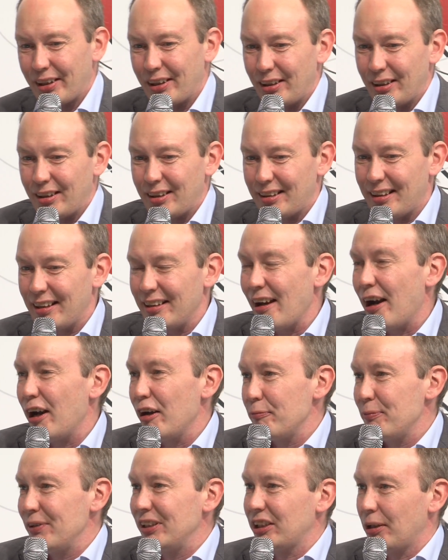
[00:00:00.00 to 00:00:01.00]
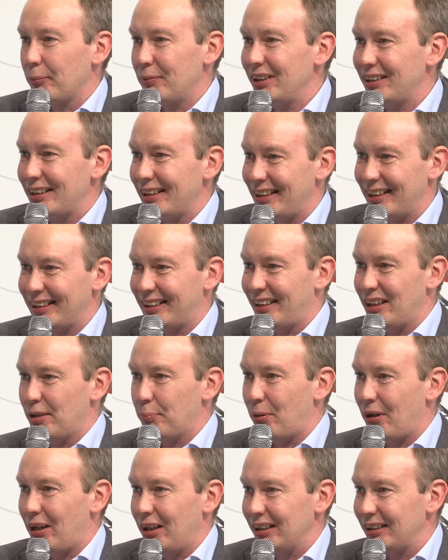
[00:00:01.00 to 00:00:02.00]
There have been some incidents in the
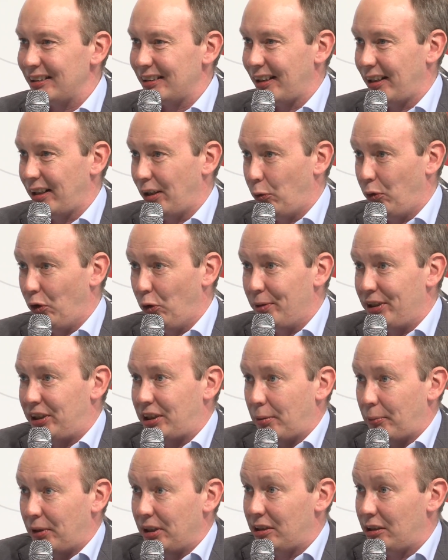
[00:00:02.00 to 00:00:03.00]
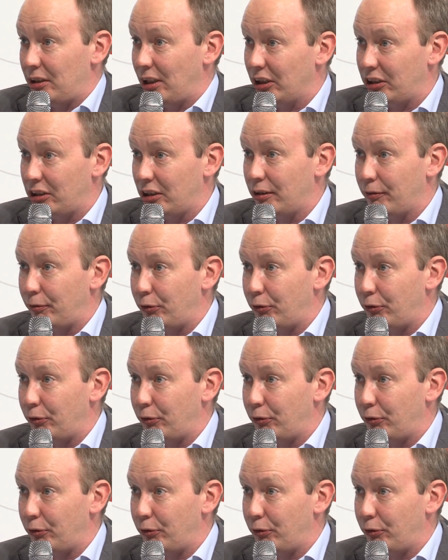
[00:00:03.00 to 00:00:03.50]
past, and there will be some incidents in the